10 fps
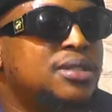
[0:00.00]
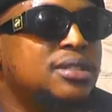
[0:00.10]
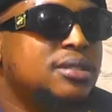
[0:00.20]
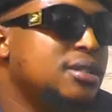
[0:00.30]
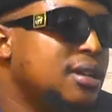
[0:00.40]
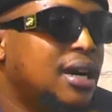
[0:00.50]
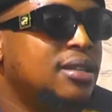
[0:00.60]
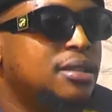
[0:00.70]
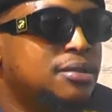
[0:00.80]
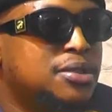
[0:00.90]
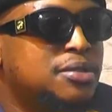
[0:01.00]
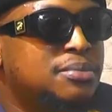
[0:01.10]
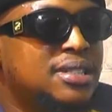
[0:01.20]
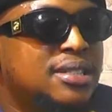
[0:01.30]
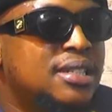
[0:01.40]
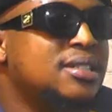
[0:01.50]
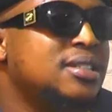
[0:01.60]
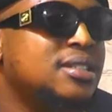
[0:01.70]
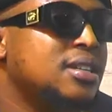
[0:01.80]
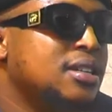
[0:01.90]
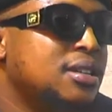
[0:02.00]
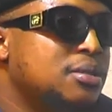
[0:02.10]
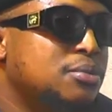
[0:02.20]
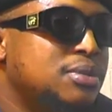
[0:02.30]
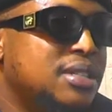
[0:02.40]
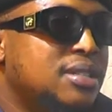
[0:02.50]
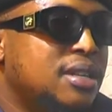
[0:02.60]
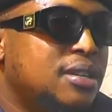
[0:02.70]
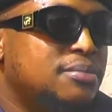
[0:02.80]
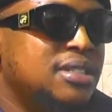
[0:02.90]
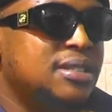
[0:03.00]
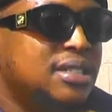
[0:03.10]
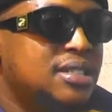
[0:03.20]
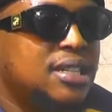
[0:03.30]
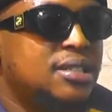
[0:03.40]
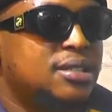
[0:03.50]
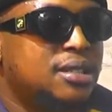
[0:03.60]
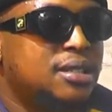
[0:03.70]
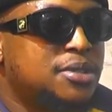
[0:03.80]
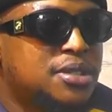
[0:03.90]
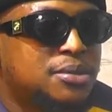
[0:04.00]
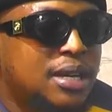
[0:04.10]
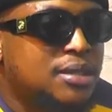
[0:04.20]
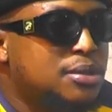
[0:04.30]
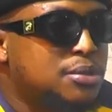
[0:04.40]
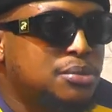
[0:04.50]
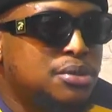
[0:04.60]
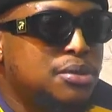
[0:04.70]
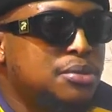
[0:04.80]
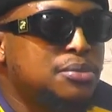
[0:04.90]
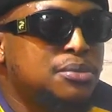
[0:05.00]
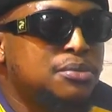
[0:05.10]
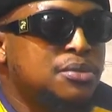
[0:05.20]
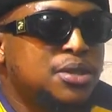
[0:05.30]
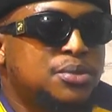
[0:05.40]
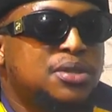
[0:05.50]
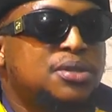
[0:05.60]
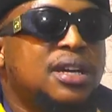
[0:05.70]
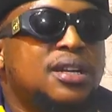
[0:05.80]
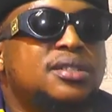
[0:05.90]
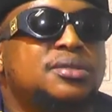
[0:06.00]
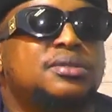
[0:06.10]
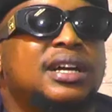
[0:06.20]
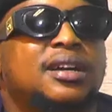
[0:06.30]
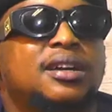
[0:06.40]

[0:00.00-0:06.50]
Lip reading: the car decoration business with the DJing. So I'm just trying to, you know, switch together. So like